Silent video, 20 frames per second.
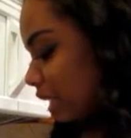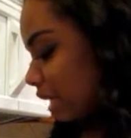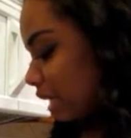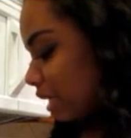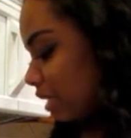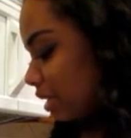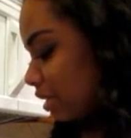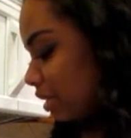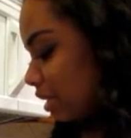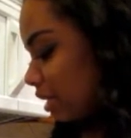
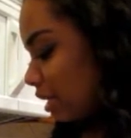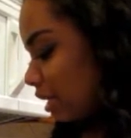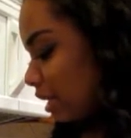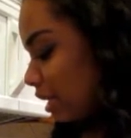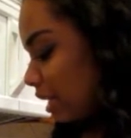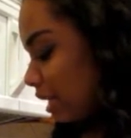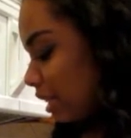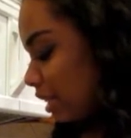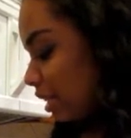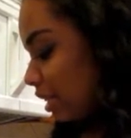It's going to
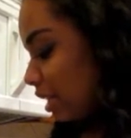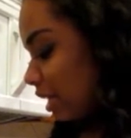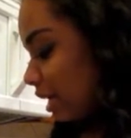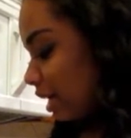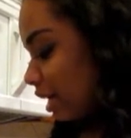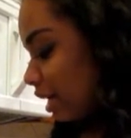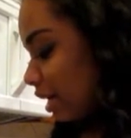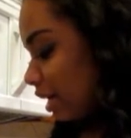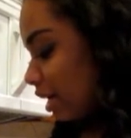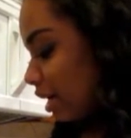get
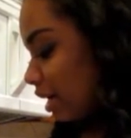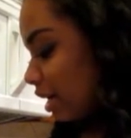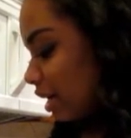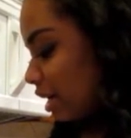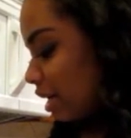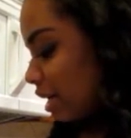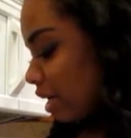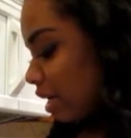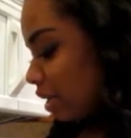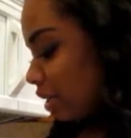
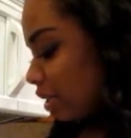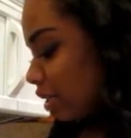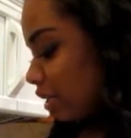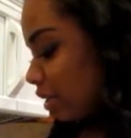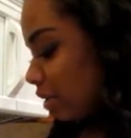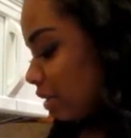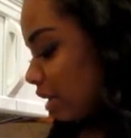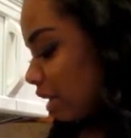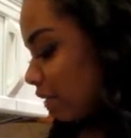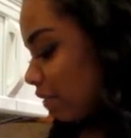thicker.
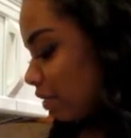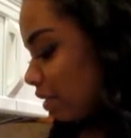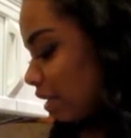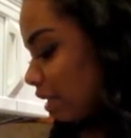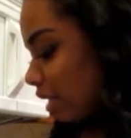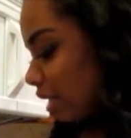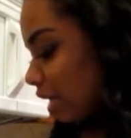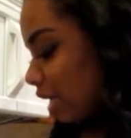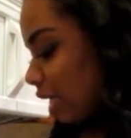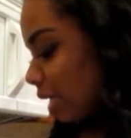So
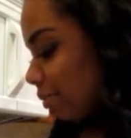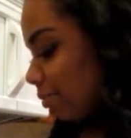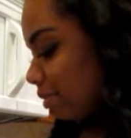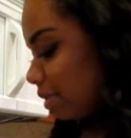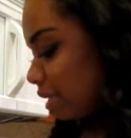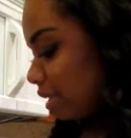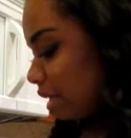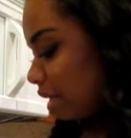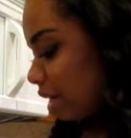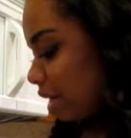definitely keep